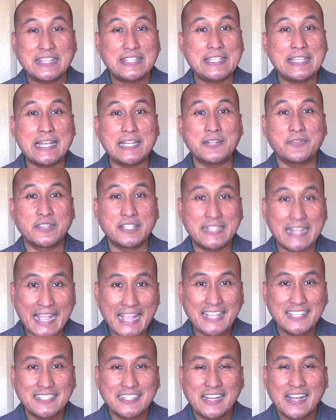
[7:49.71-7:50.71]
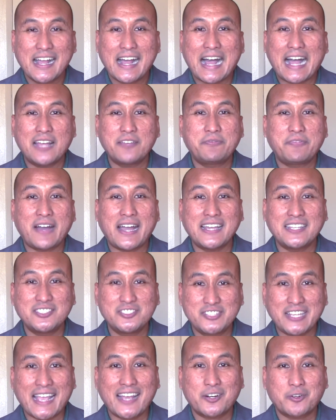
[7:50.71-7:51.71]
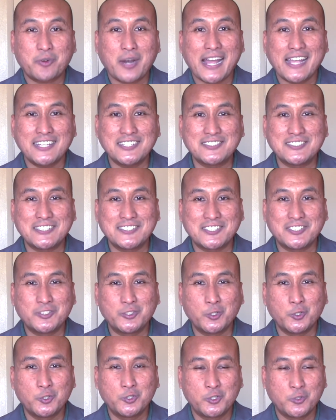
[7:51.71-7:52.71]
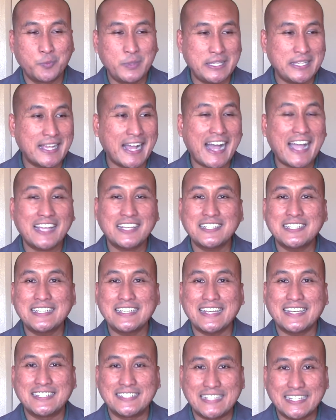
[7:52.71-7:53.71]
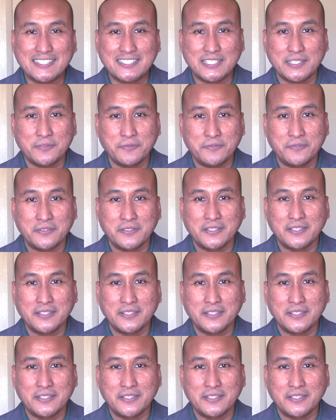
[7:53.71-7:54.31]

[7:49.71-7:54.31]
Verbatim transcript: At the end of the day, I find Jack Ryan Season 2 to be highly addictive.